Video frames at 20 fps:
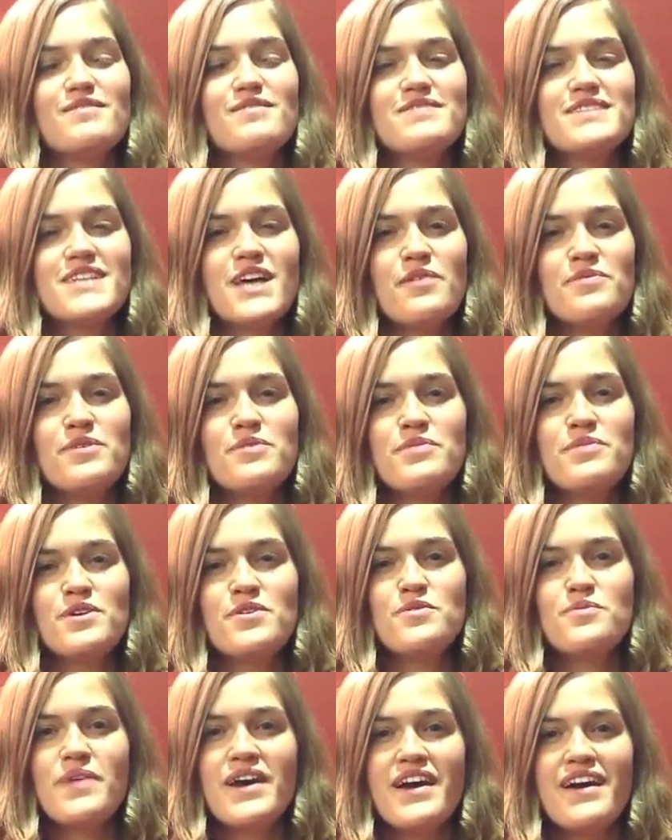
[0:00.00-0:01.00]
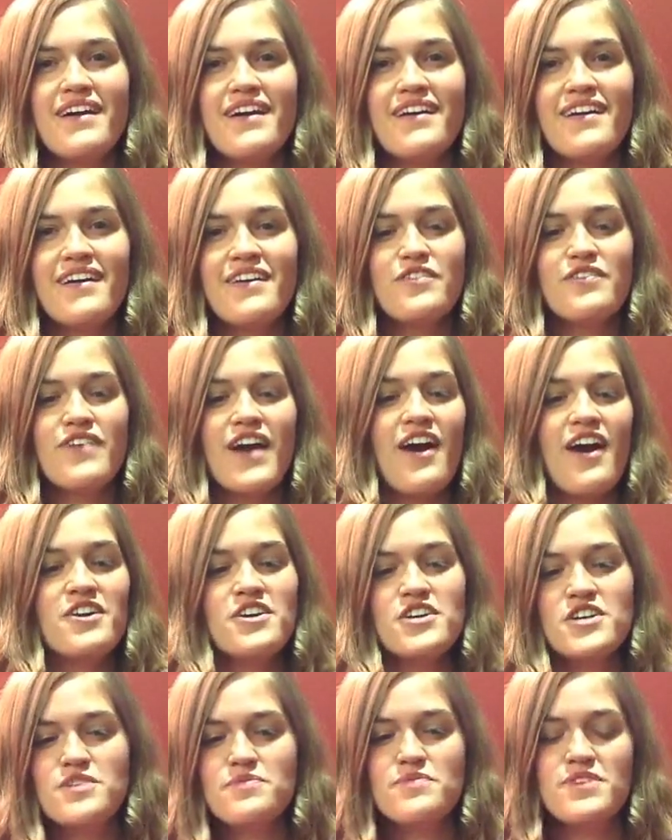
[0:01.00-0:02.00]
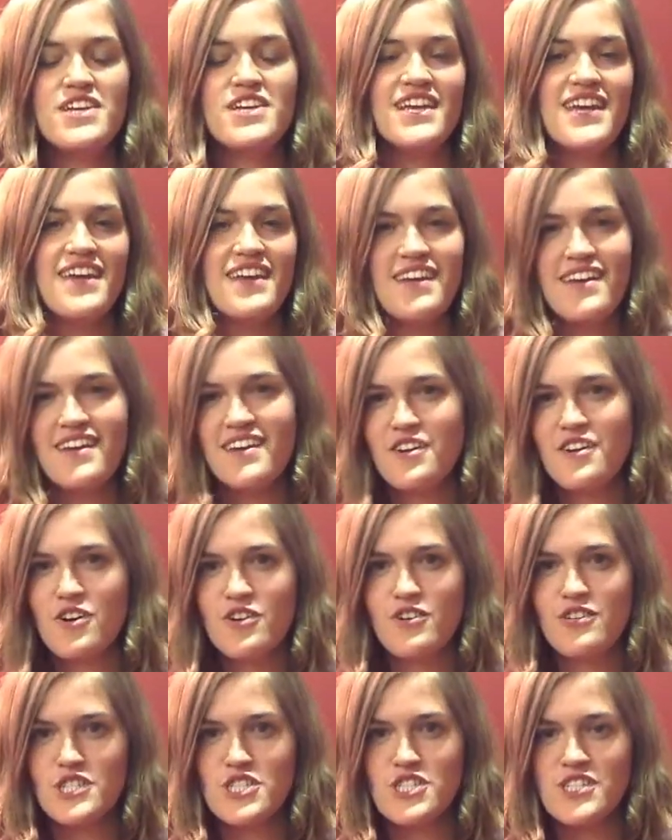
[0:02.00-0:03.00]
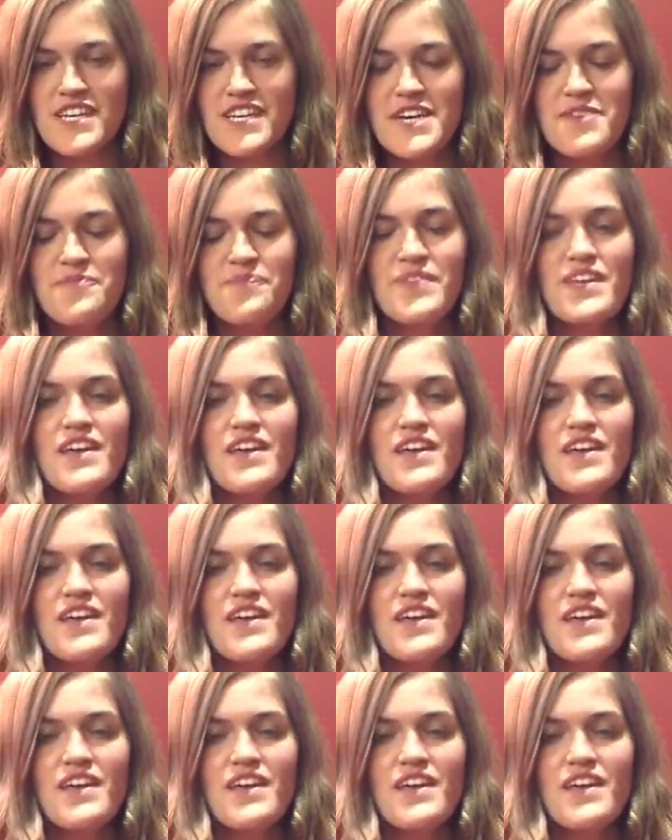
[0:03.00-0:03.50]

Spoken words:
to help you be aware of how you're communicating interculturally.